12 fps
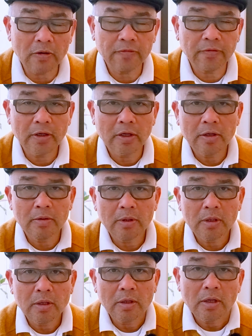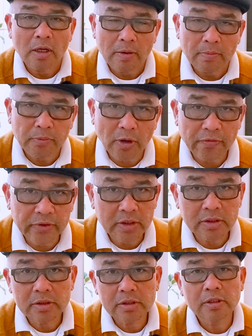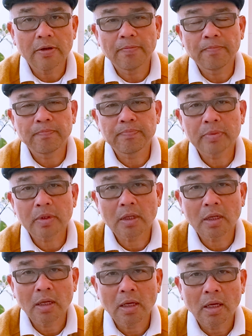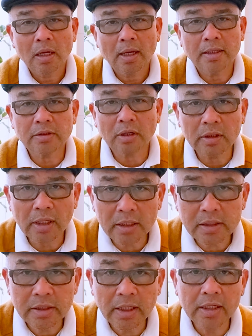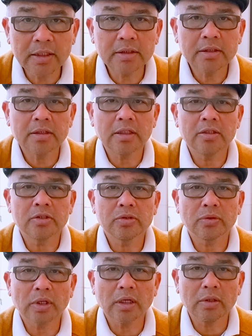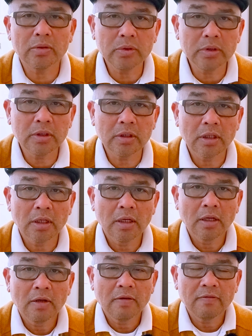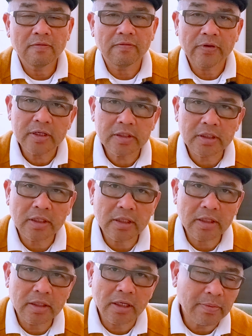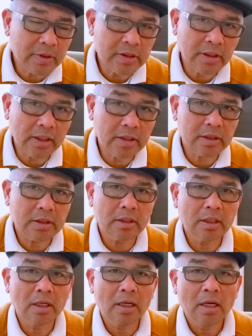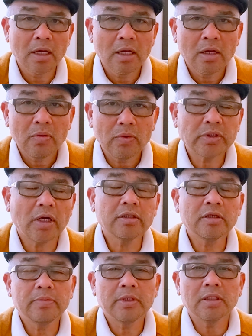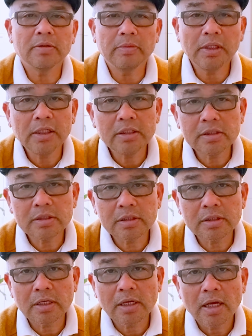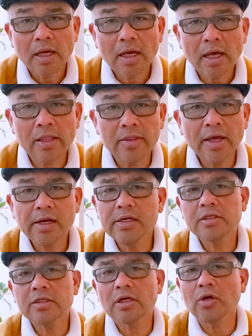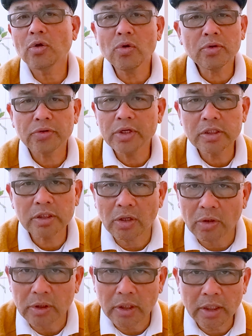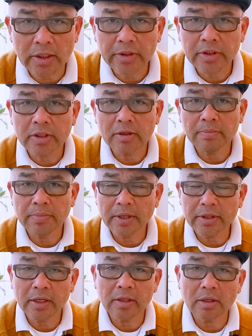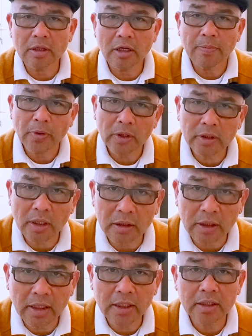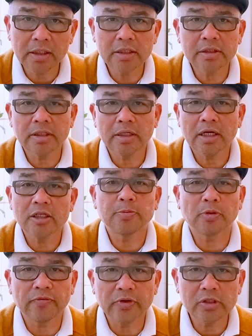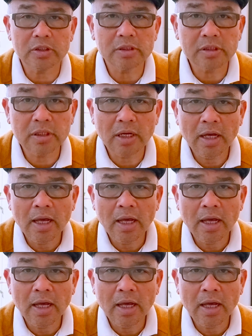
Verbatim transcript: of providence. As Allah says in Surah Hud, verse number 6, which ultimately means, and there is no creature on earth but that upon Allah is its provisions,